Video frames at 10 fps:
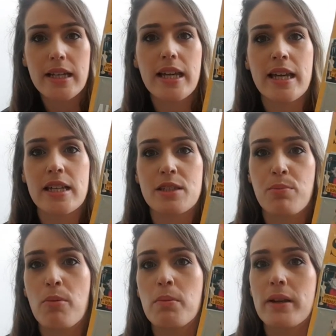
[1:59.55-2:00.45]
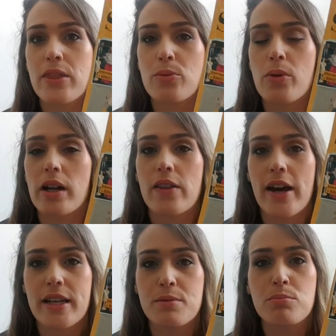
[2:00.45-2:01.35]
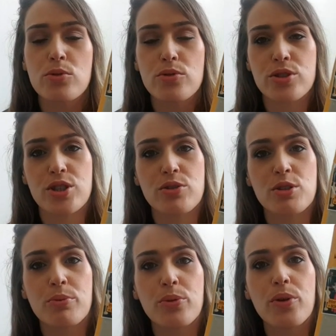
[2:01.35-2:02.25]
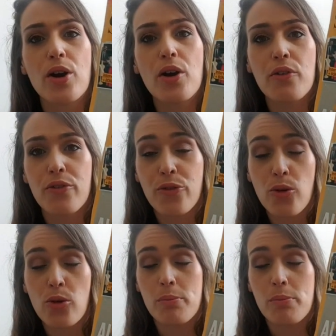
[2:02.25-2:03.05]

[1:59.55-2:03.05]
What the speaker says: It is probably the one that is more suitable for